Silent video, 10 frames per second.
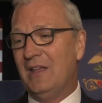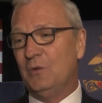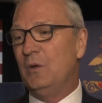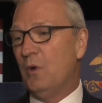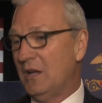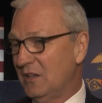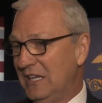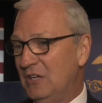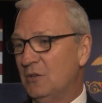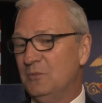I think we run a
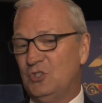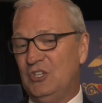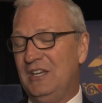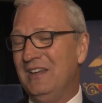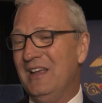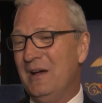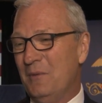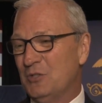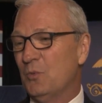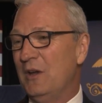leaner machine, a
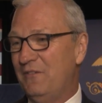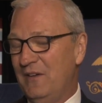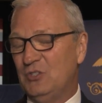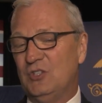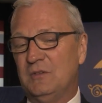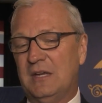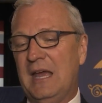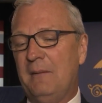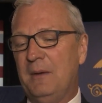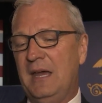much more efficient
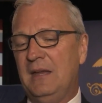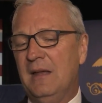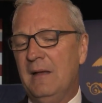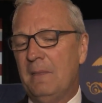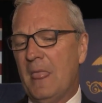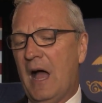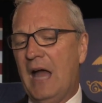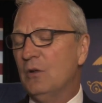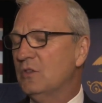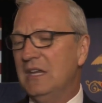campaign.
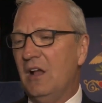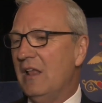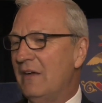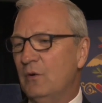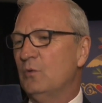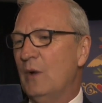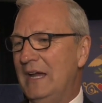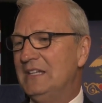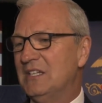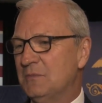I don't think I'll ever
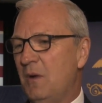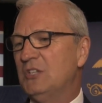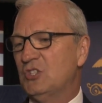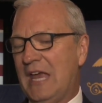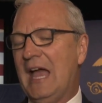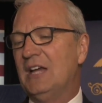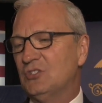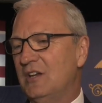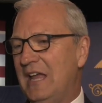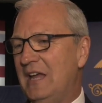raise as much
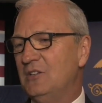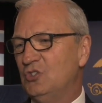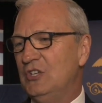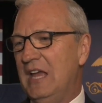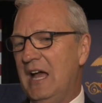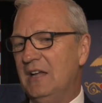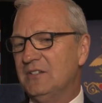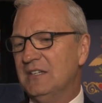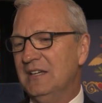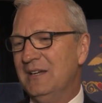cash on hand as she
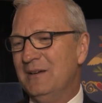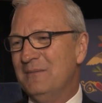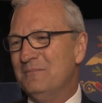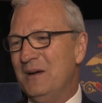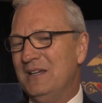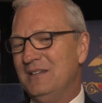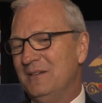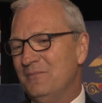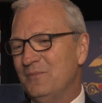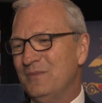has, but
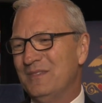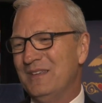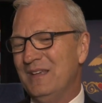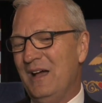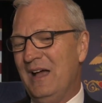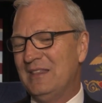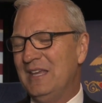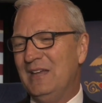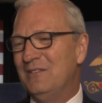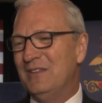uh, at the
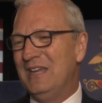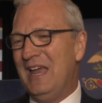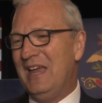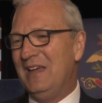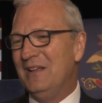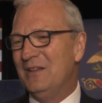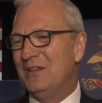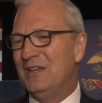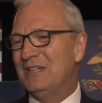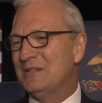end of the day,
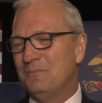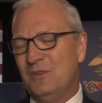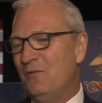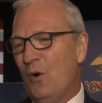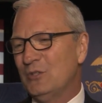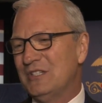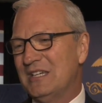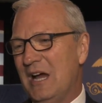it's a, the votes that